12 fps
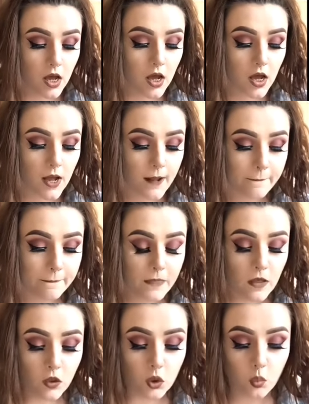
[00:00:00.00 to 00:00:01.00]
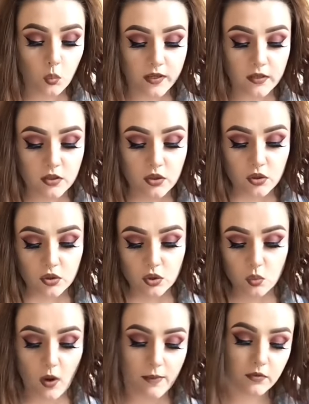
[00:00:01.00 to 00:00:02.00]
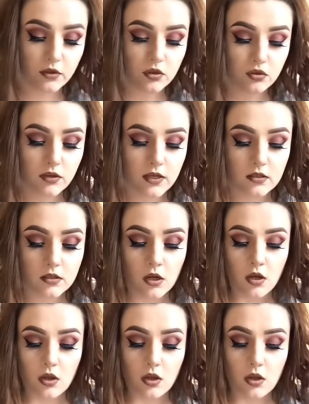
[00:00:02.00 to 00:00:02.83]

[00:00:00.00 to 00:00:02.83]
The wind swept the streets.